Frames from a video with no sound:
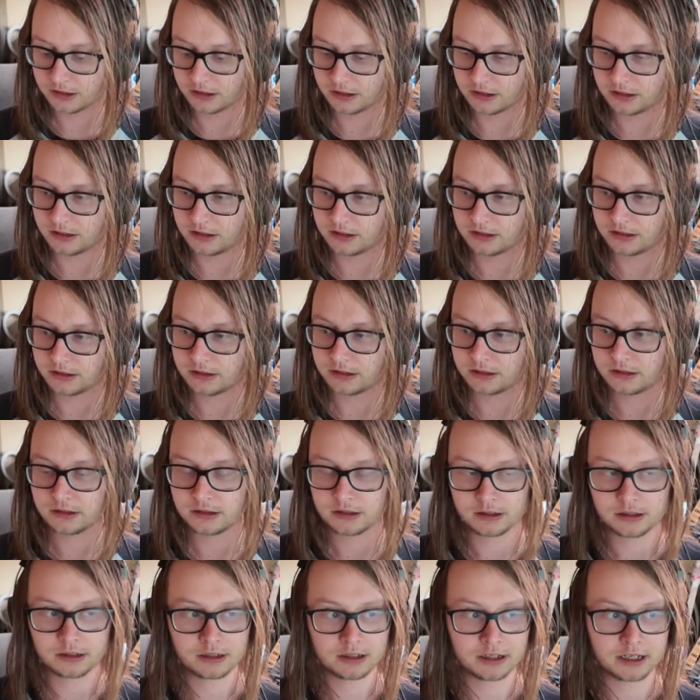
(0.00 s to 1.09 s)

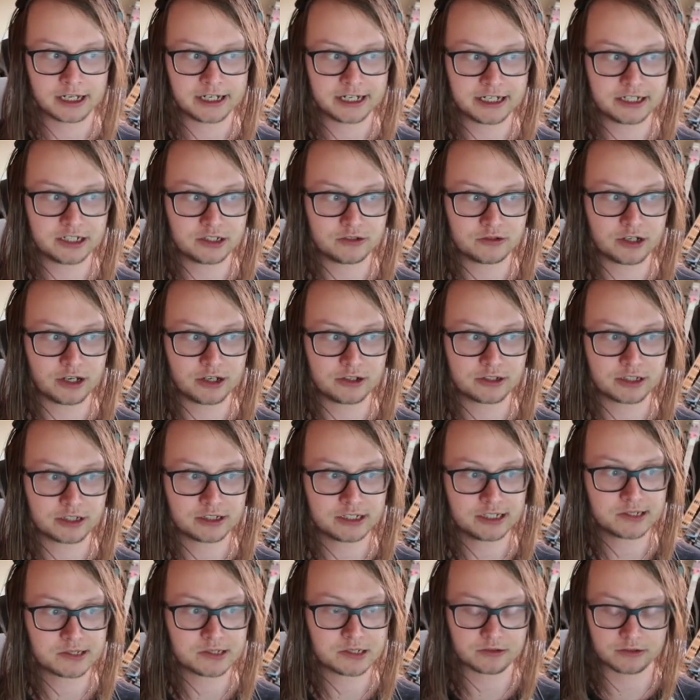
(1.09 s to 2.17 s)
and then you know
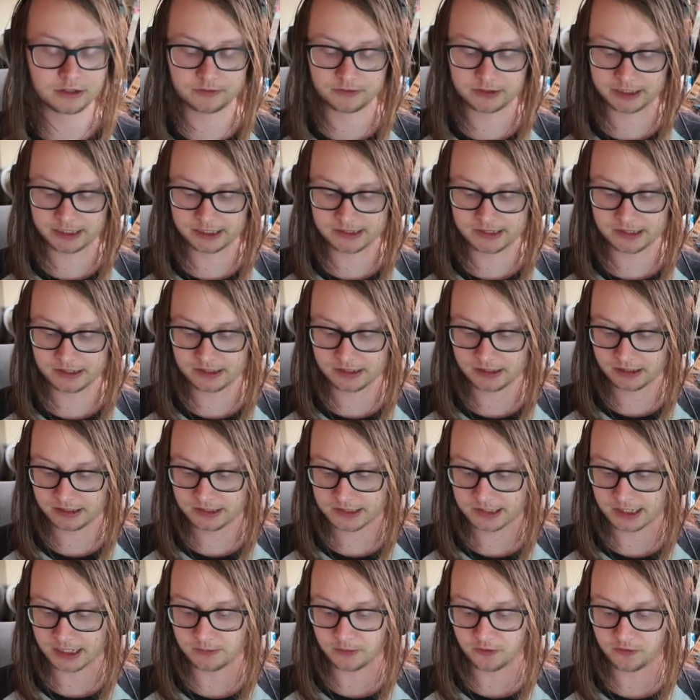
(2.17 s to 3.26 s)
that these two are related.
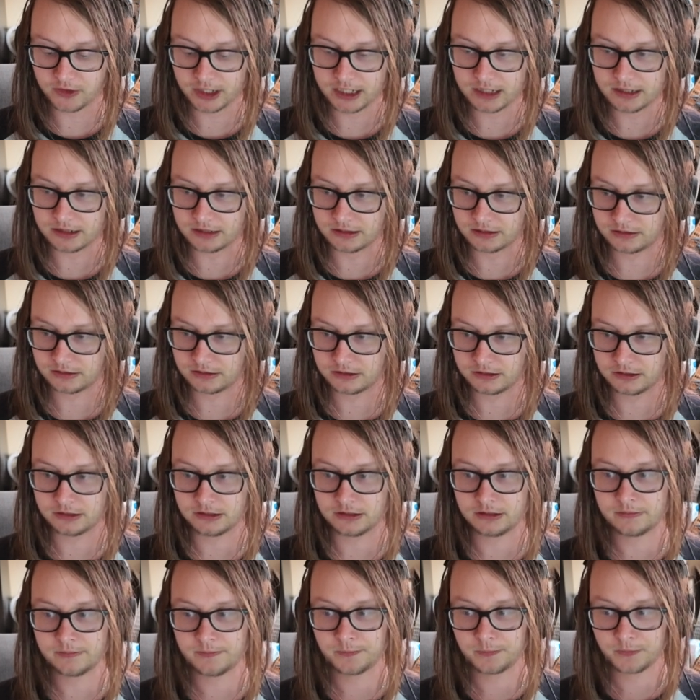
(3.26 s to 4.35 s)
Same with E.
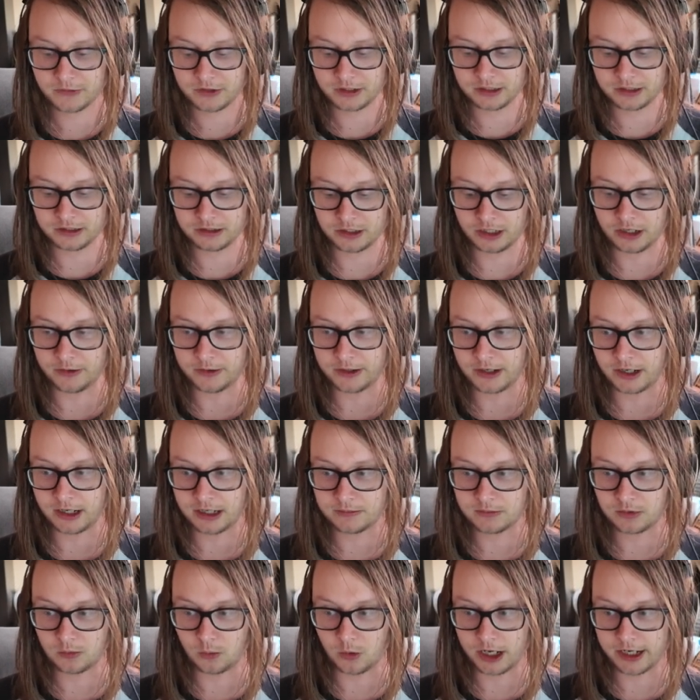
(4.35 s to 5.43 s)
You're going
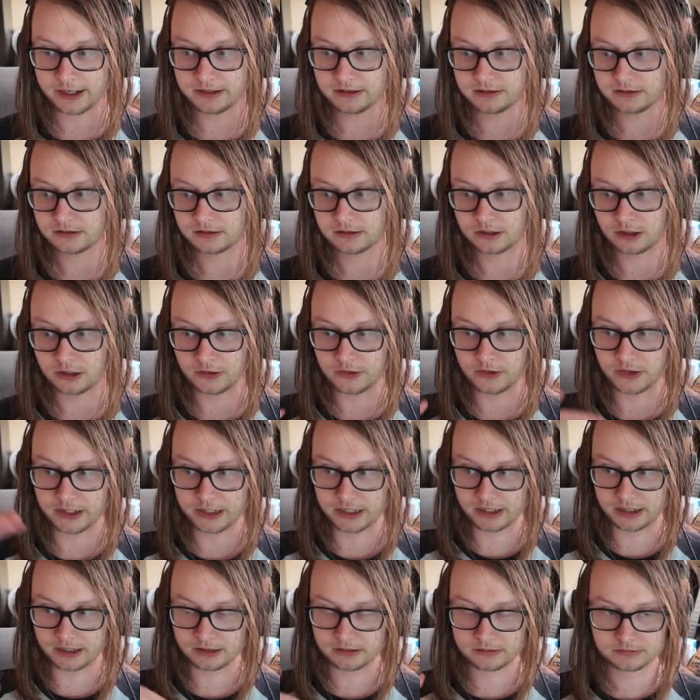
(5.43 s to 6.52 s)
up 1 on
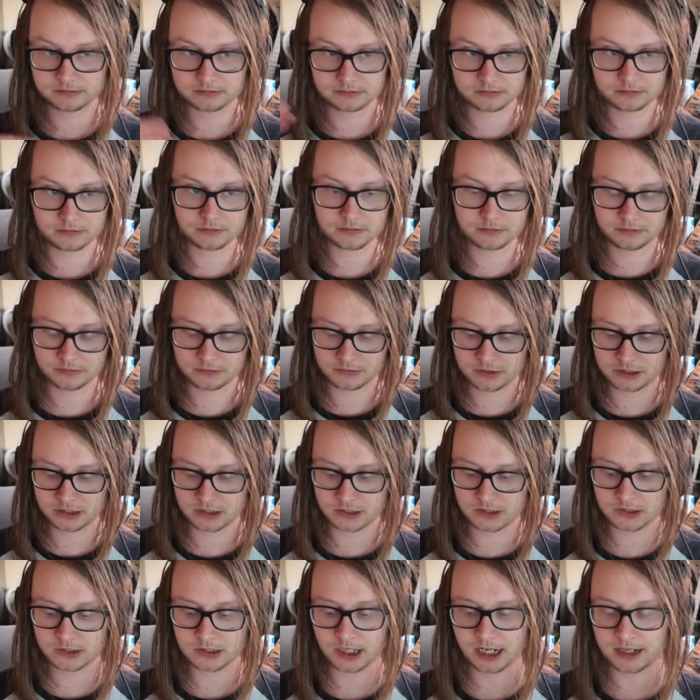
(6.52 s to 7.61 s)
the
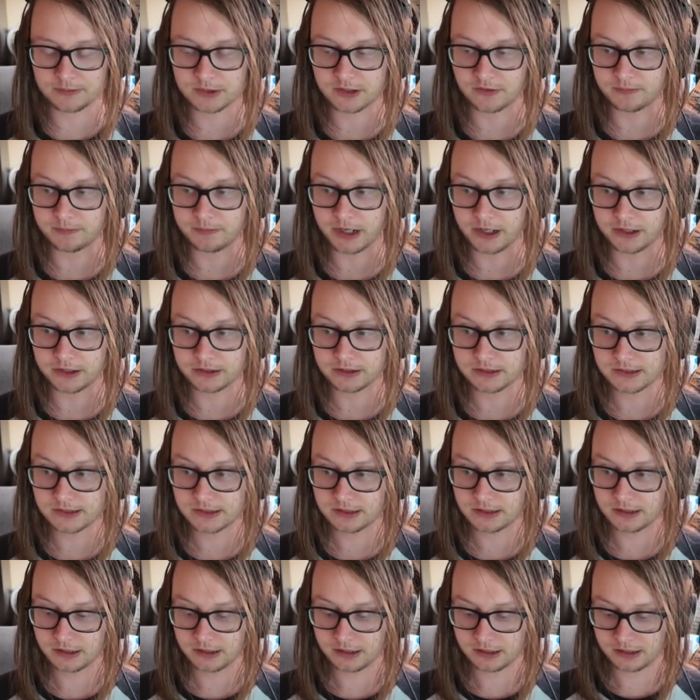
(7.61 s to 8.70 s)
types of
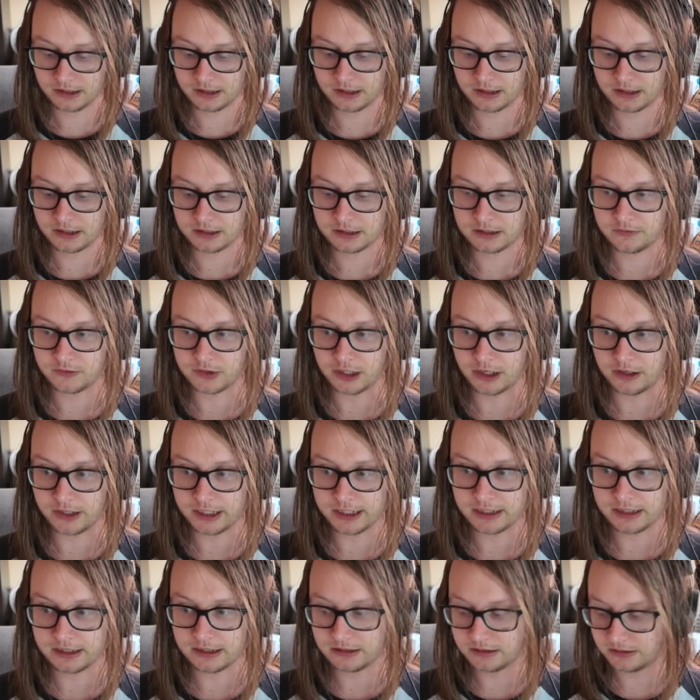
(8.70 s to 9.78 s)
modes. If you go
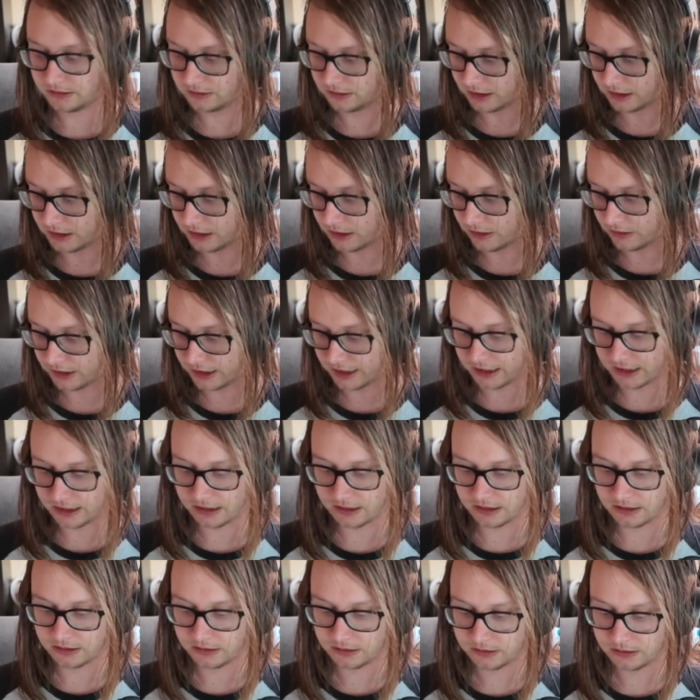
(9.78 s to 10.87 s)
E, then you got E
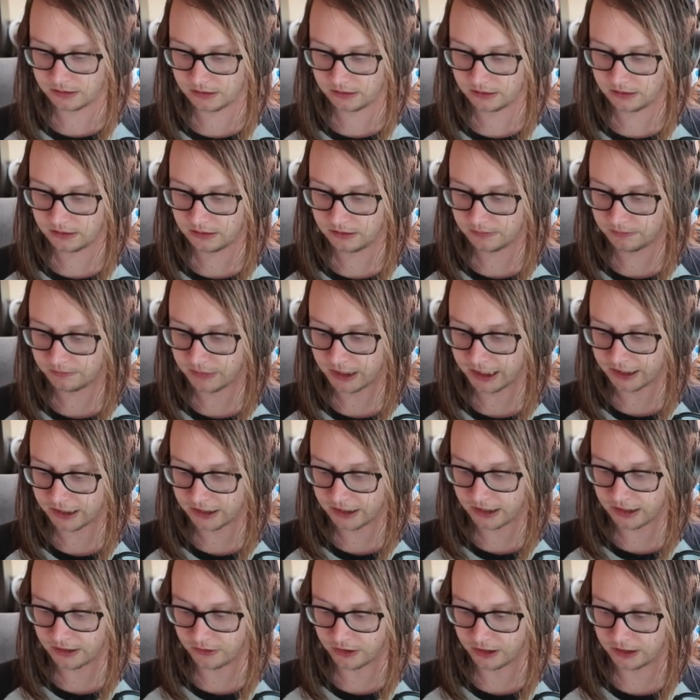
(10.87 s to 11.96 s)

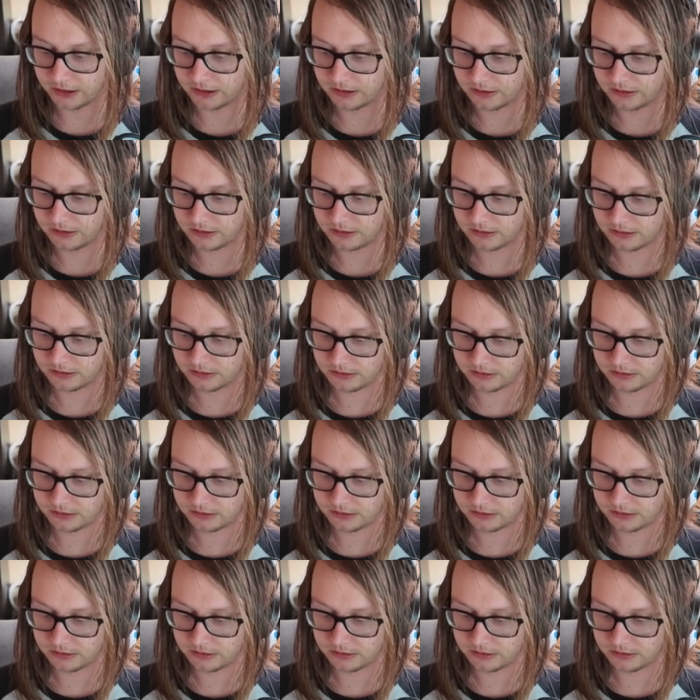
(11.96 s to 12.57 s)
Pythagorean.